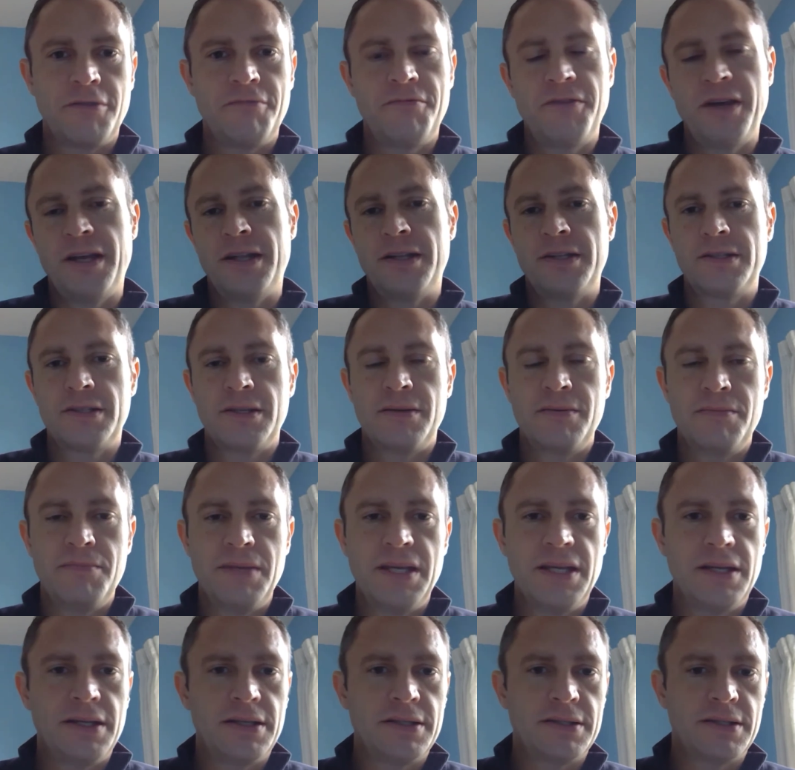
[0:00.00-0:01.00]
events and
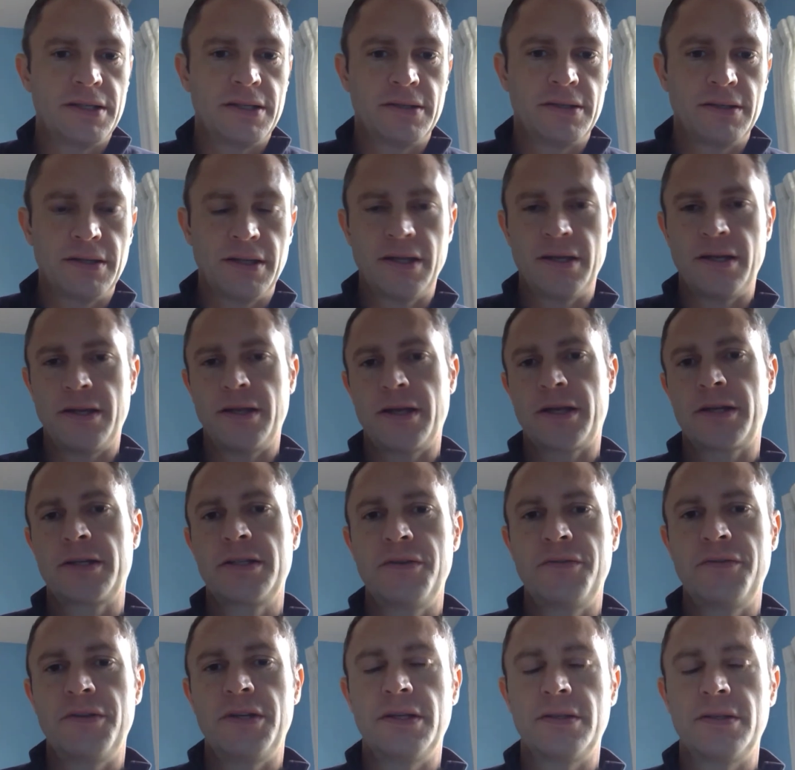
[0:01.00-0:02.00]
meetings and
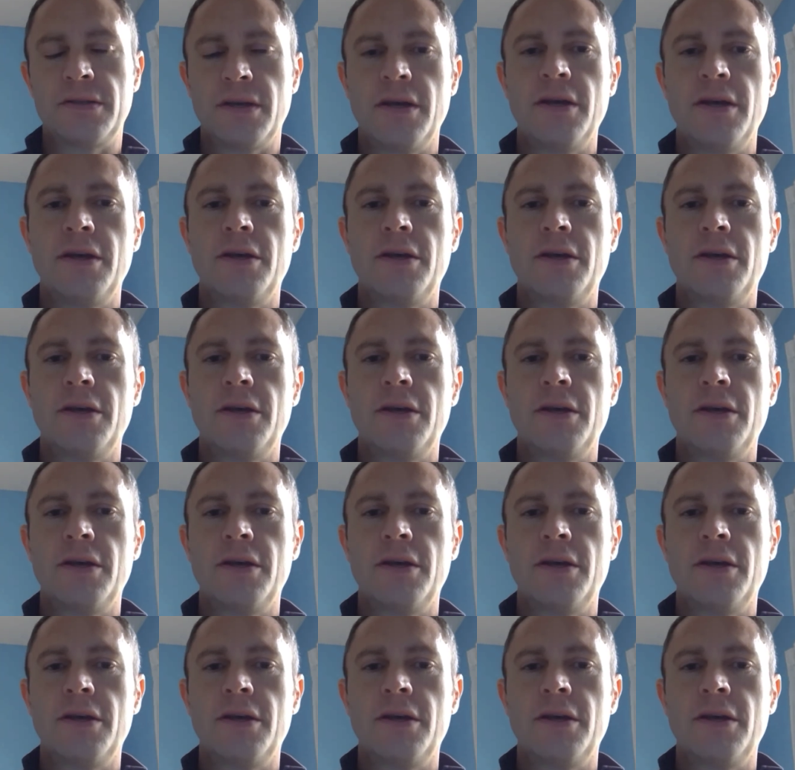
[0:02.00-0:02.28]
activities?